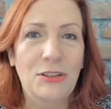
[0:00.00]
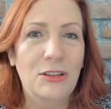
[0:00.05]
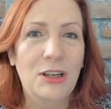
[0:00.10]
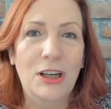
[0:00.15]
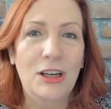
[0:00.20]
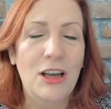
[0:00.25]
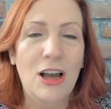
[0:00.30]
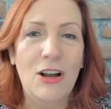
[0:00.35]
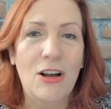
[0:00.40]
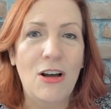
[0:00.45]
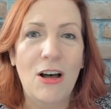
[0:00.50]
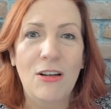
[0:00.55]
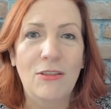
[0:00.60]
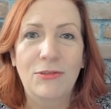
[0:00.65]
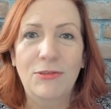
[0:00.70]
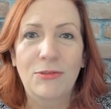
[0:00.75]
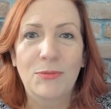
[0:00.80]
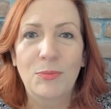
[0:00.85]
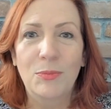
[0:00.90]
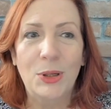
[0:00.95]
a
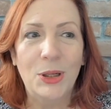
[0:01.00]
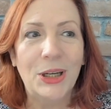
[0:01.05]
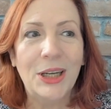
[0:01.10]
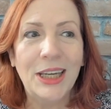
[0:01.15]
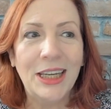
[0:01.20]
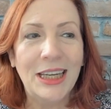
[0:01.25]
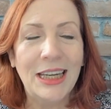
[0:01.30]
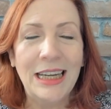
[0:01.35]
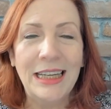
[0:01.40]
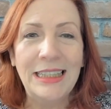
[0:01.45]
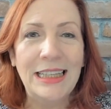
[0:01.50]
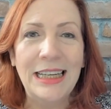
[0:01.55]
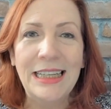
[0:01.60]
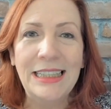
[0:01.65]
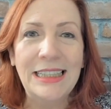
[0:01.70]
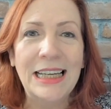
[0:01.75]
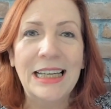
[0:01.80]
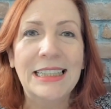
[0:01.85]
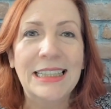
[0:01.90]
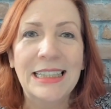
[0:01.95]
golf book. It
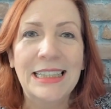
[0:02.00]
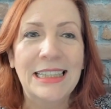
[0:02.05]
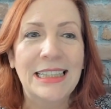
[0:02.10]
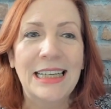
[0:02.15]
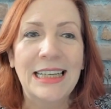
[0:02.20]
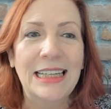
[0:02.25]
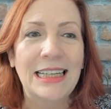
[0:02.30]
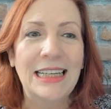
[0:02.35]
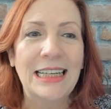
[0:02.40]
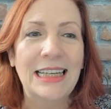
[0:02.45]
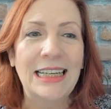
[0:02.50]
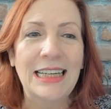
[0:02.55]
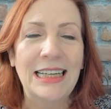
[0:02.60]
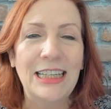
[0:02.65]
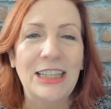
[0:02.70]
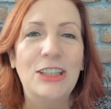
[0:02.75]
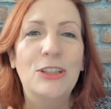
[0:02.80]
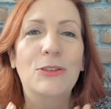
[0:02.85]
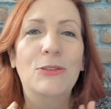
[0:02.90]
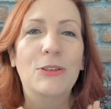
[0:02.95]
doesn't.
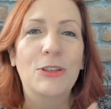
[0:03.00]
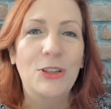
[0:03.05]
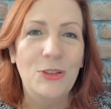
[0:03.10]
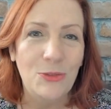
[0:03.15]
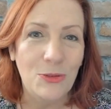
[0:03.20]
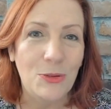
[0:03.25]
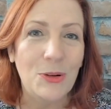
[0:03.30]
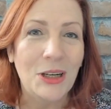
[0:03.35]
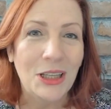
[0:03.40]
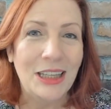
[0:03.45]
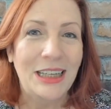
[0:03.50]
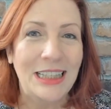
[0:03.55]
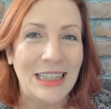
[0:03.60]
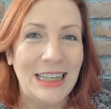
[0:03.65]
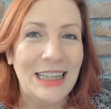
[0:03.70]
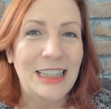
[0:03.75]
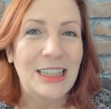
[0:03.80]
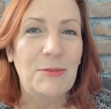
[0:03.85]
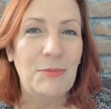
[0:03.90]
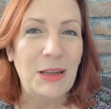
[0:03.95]
You really
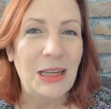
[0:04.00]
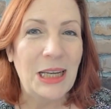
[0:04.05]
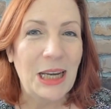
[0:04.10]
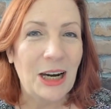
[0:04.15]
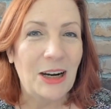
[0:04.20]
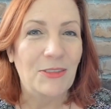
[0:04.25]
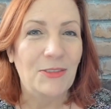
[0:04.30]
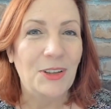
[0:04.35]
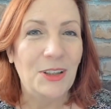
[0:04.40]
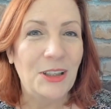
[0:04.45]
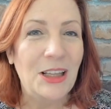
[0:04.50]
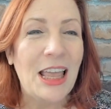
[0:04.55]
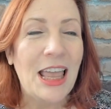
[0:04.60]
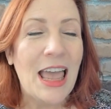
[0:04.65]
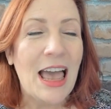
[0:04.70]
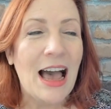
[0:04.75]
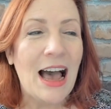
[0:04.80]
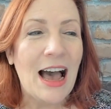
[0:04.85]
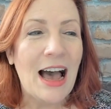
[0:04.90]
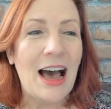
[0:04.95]
need to be careful.
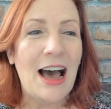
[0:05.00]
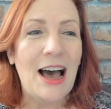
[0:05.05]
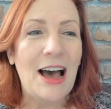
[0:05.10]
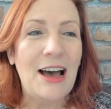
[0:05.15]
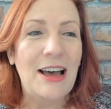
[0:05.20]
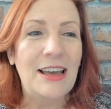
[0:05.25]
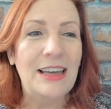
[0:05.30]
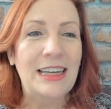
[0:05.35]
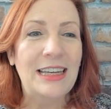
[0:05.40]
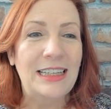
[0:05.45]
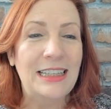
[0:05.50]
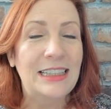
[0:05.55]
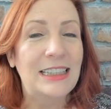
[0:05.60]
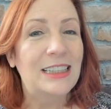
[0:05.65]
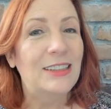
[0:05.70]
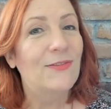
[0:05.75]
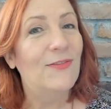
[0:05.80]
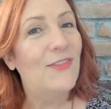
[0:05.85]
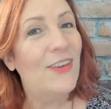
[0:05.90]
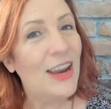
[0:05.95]
It is
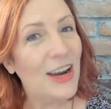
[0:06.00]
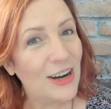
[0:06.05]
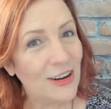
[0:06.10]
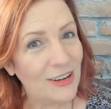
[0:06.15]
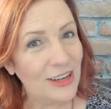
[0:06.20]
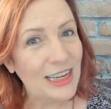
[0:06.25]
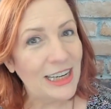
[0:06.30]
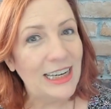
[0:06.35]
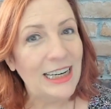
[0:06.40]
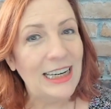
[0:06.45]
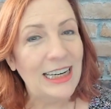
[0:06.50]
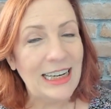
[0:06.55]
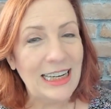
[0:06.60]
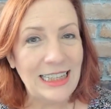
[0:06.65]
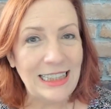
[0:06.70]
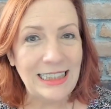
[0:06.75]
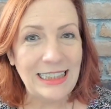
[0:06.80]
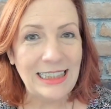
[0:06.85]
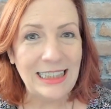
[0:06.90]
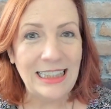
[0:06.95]
very
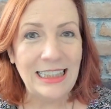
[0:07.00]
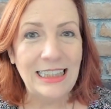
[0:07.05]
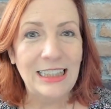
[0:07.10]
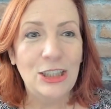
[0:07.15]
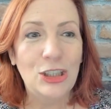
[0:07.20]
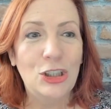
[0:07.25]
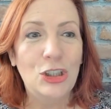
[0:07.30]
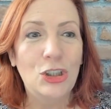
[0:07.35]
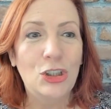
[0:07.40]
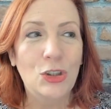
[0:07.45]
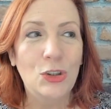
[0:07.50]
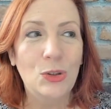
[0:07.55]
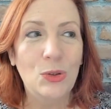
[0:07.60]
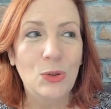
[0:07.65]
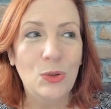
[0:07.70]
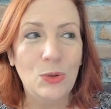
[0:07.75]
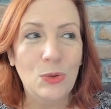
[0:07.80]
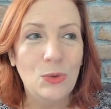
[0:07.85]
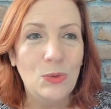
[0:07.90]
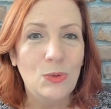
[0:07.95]
easy
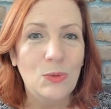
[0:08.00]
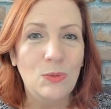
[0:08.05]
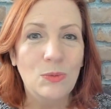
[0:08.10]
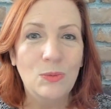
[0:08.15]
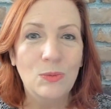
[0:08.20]
to